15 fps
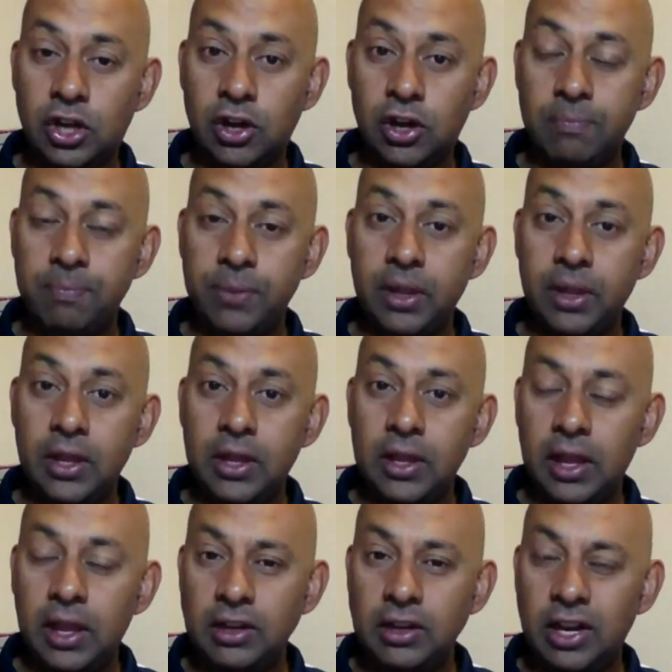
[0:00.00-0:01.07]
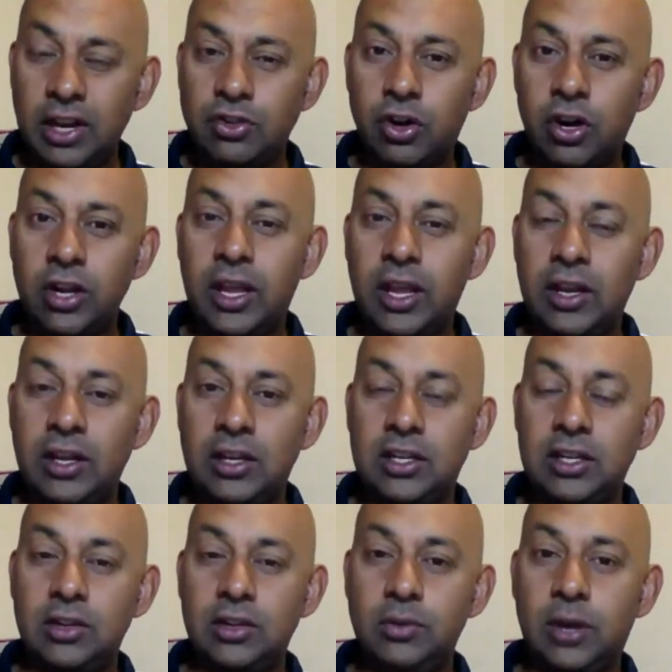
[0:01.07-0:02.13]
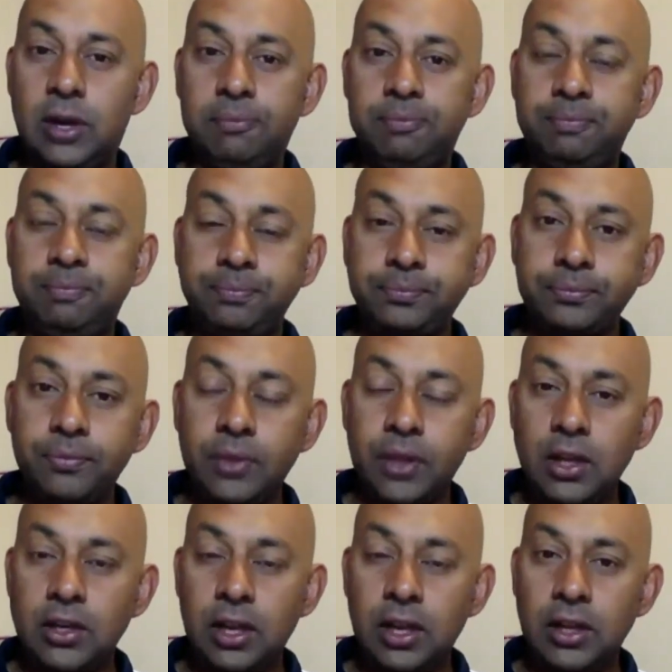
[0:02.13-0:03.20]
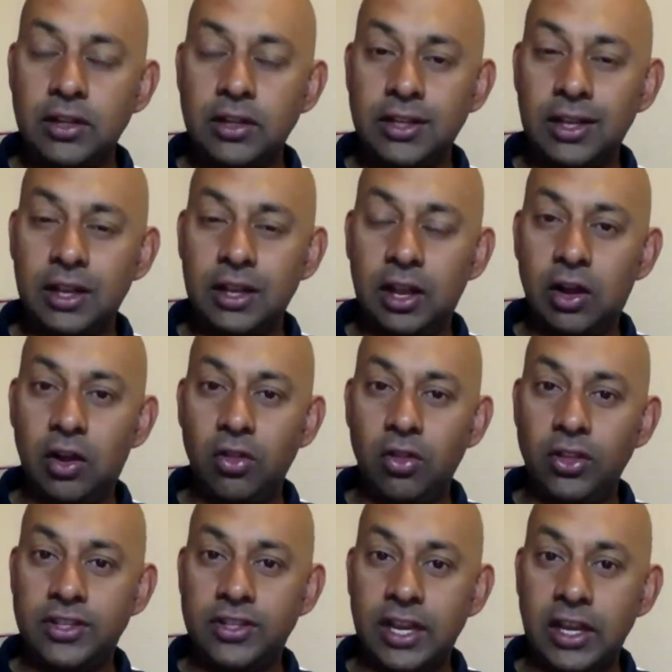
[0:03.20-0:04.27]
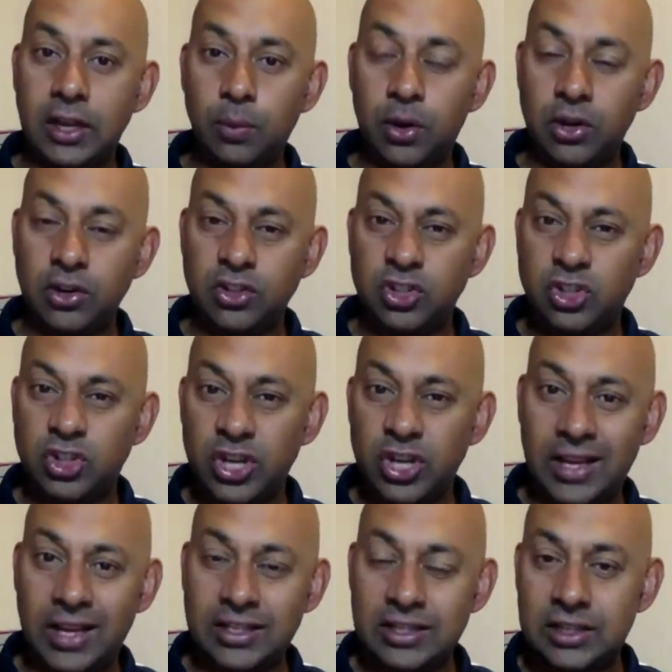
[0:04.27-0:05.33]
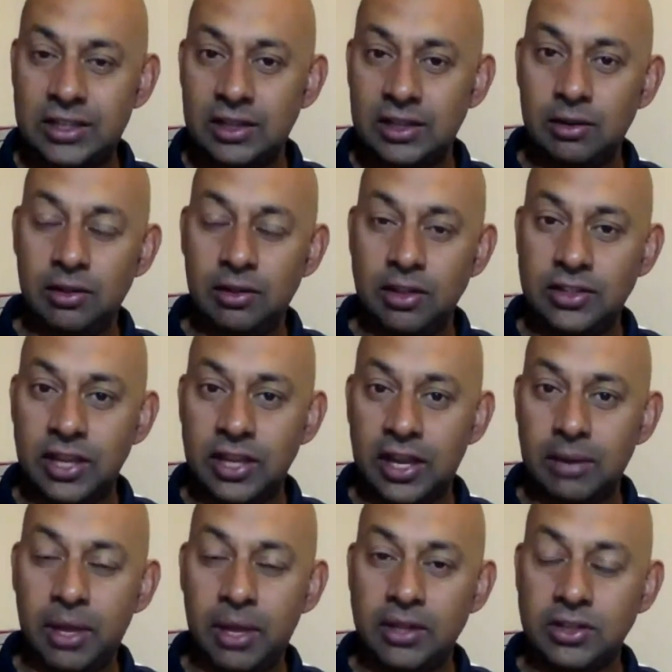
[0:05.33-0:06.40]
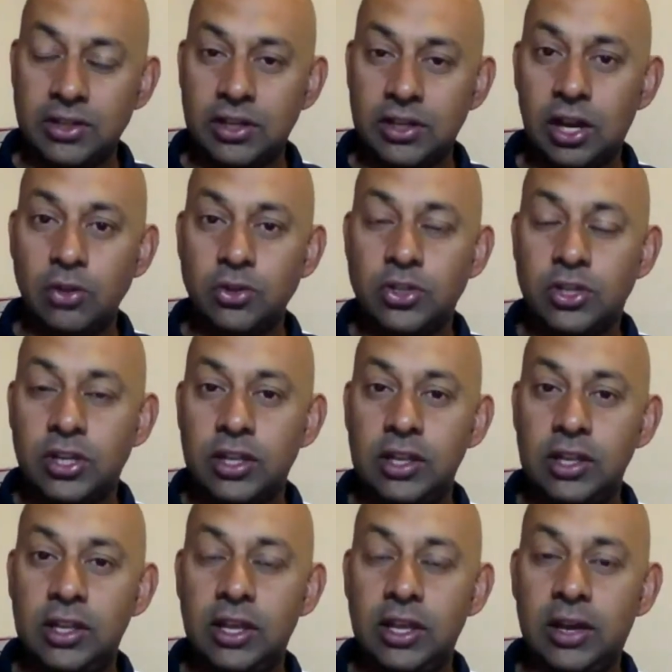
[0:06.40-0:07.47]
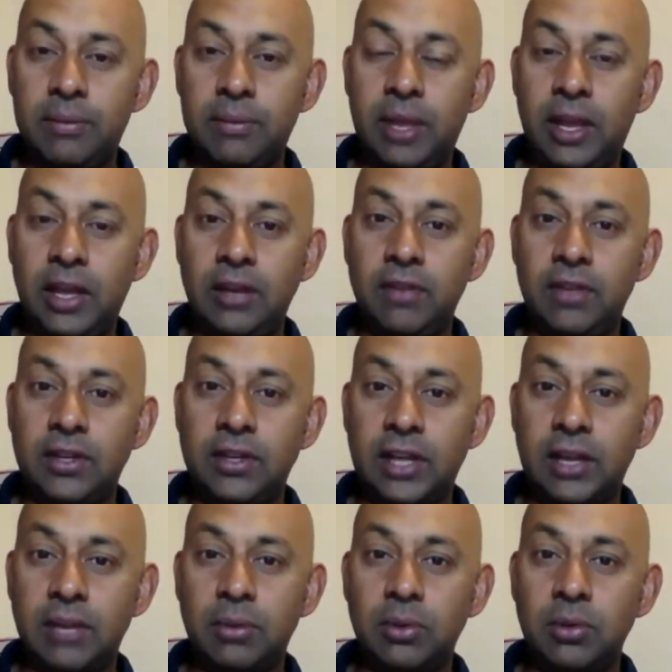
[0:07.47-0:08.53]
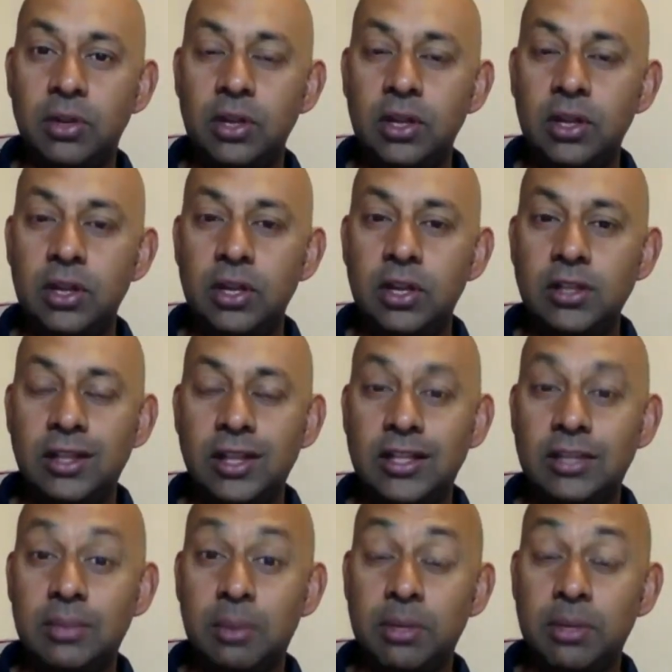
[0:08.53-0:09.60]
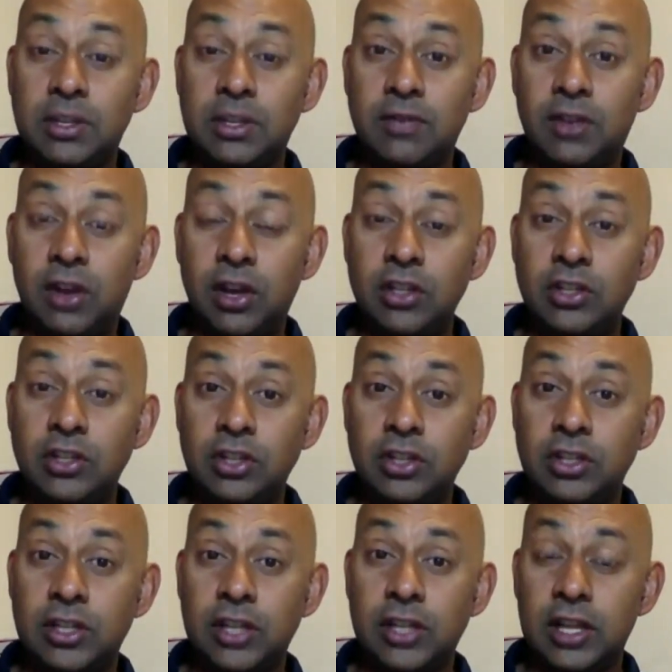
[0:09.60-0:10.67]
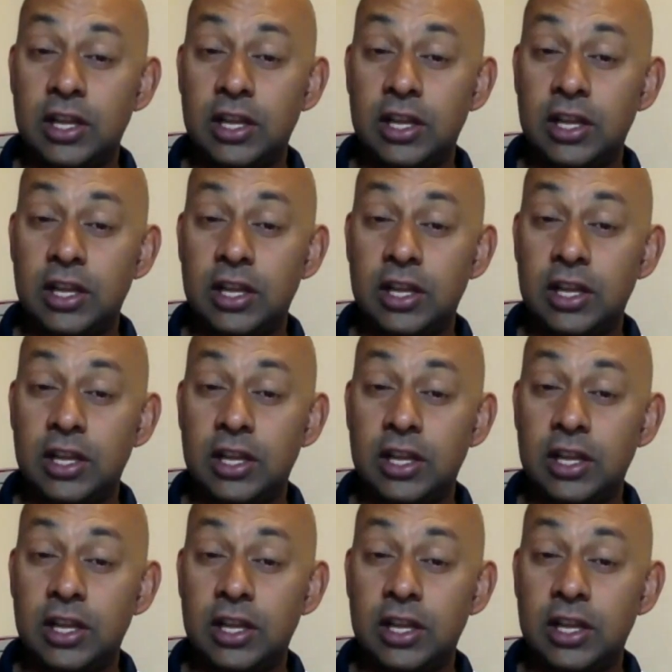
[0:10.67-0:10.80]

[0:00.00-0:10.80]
time, and try to get it to on the setting where it's just the second bounce is close to the end of the table. So that's my best advice. Just